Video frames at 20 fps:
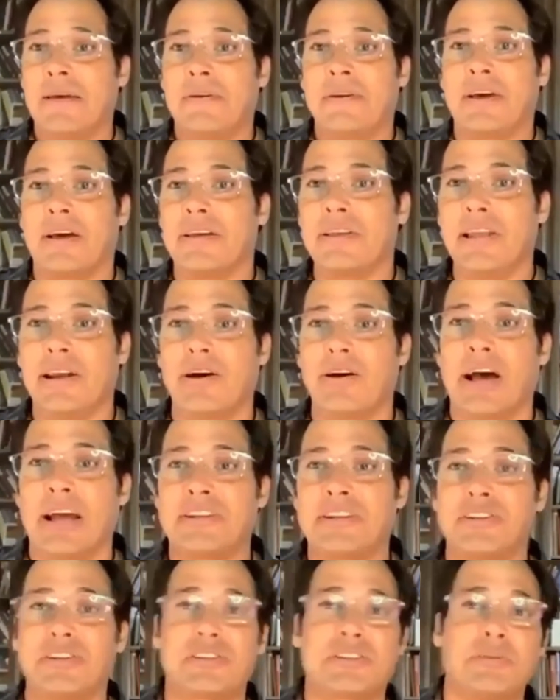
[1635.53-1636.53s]
I
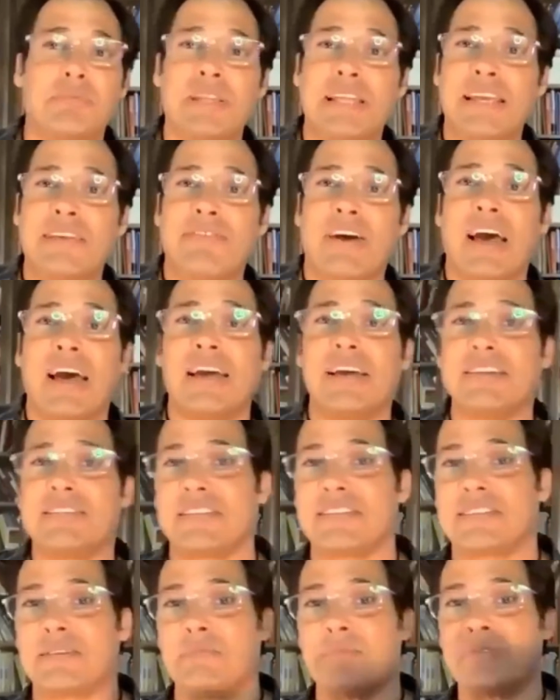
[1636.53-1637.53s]
took some Levi's
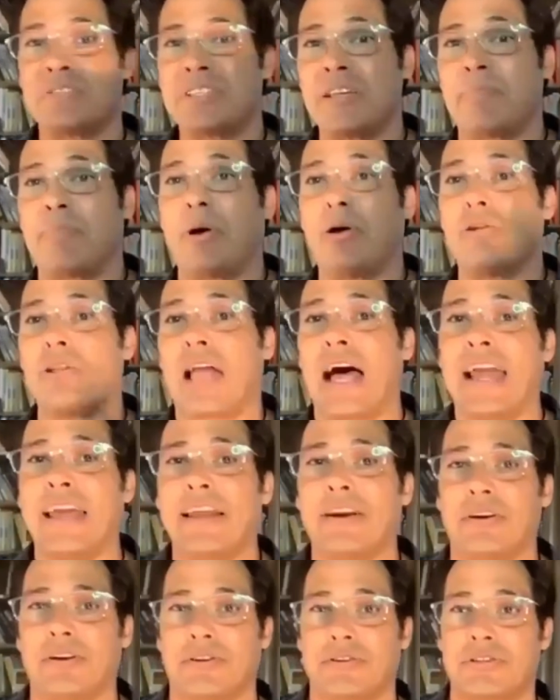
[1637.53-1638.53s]
and some Zippo
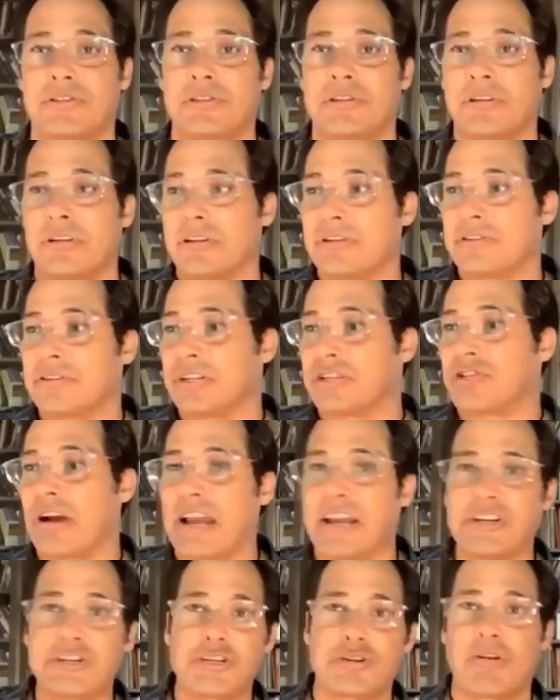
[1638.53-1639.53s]
lighters to
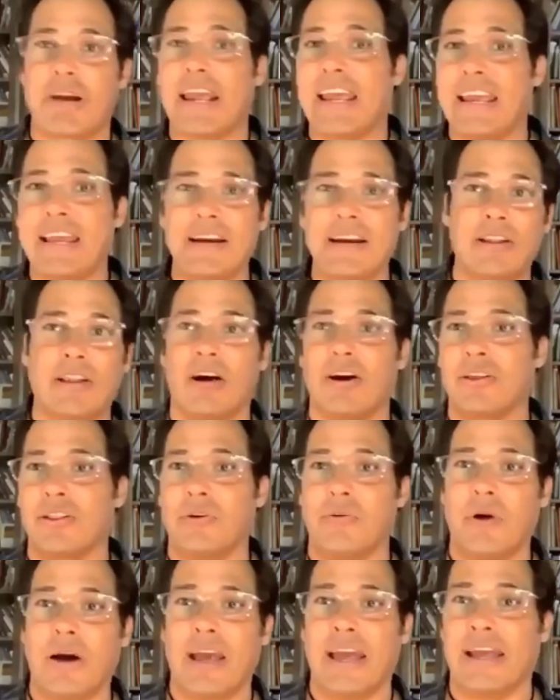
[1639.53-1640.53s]
try and trade along the
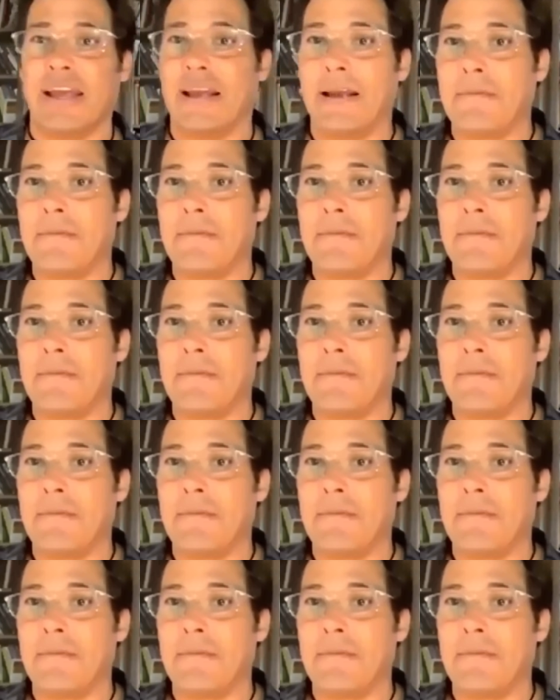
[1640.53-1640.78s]
way.